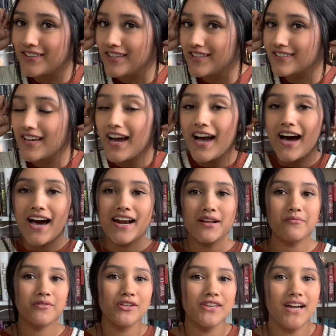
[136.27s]
these. And
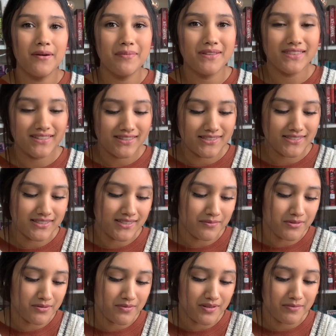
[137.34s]
I'm really happy that they sent
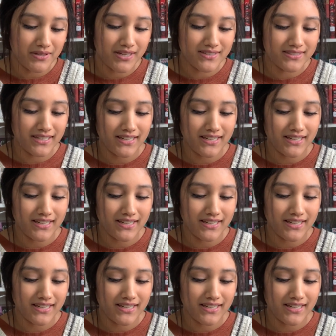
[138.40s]
them to me because,